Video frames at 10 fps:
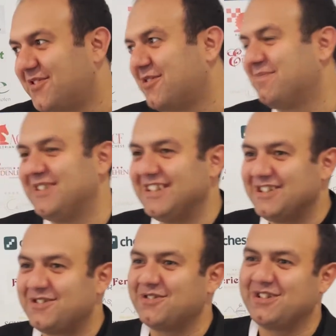from
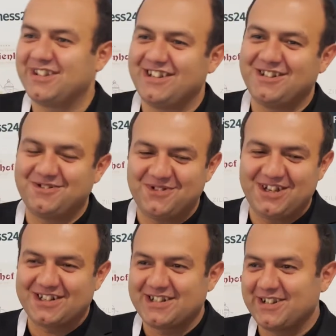32
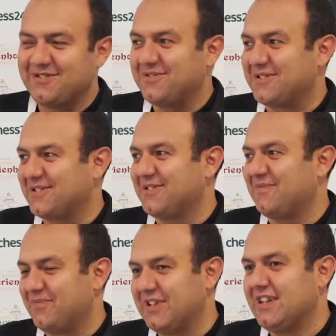years ago. So. Wow.
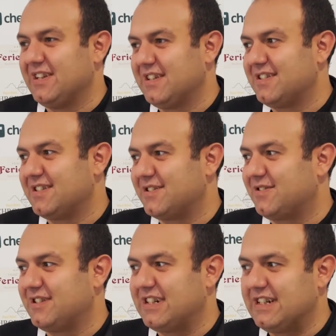
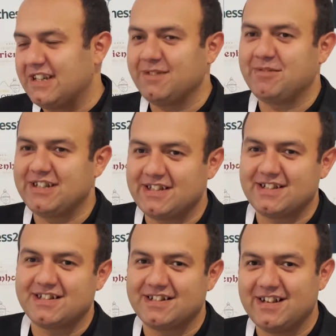so I like places
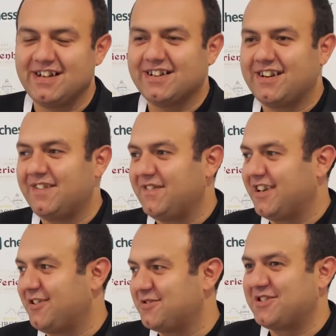as coffee
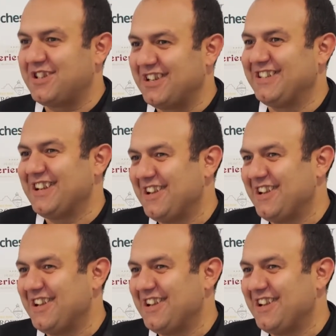house chess.